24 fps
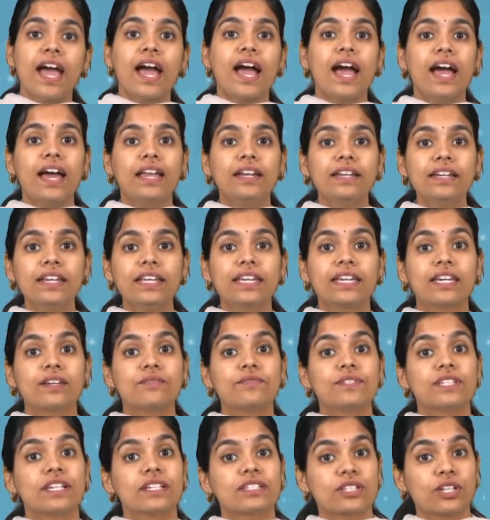and
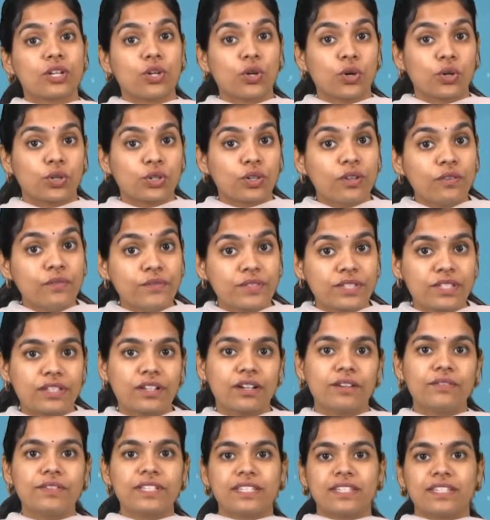gives us a lot of
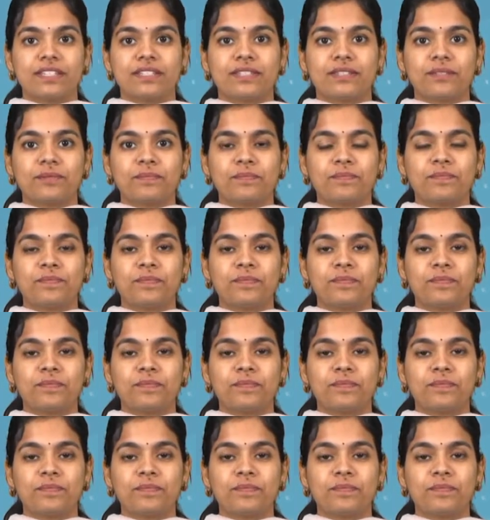services.